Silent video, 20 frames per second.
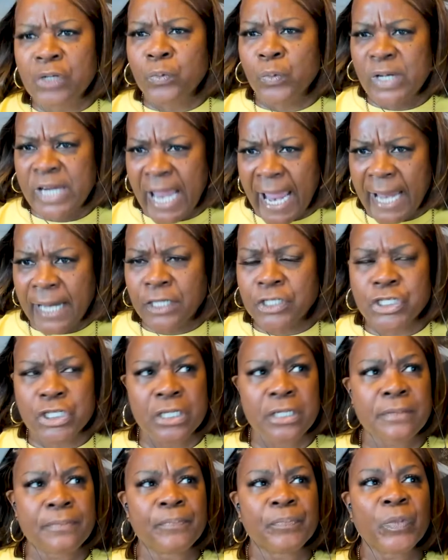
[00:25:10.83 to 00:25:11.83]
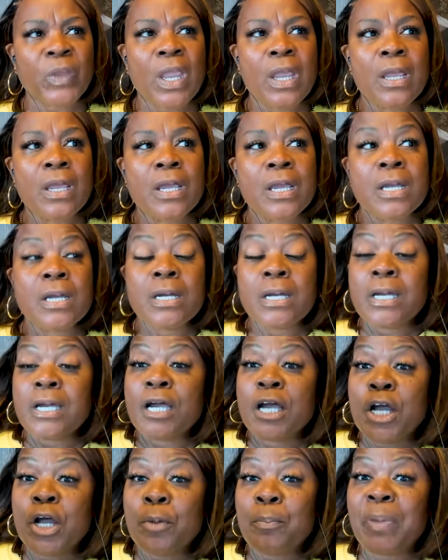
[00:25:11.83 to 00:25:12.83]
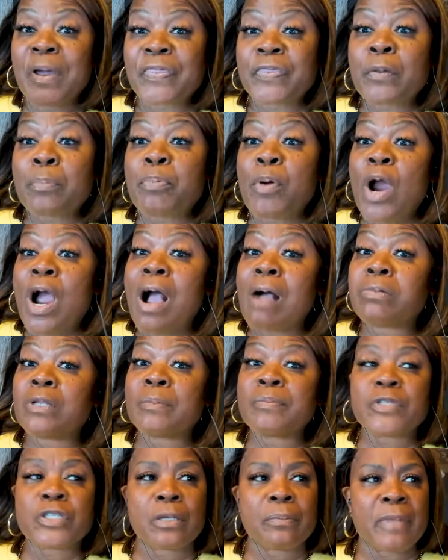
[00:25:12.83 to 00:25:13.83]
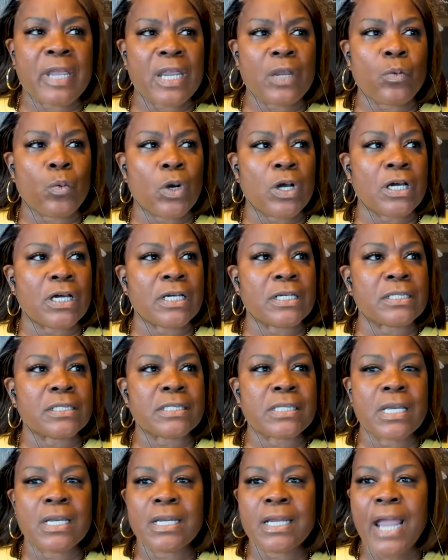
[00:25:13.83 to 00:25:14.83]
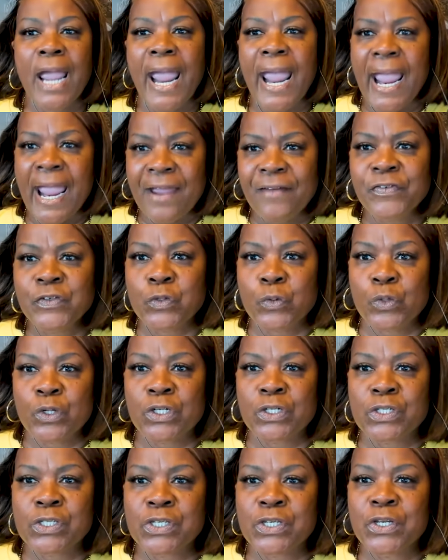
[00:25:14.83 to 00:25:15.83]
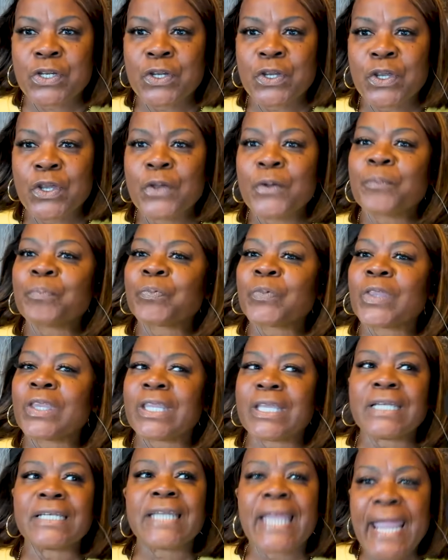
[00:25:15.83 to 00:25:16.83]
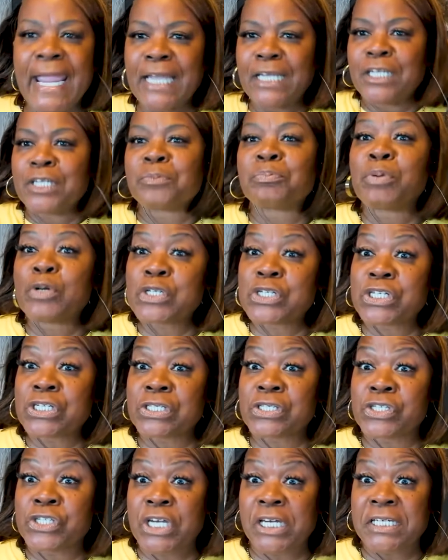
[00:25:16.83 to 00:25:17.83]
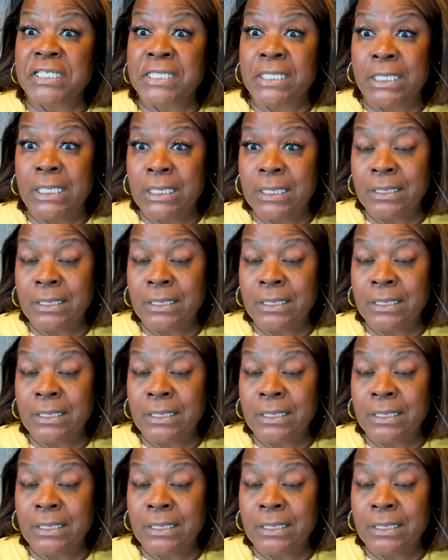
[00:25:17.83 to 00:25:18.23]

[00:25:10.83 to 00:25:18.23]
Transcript: reaction. But the problem to me was afterwards, then Caitlin pushes JC.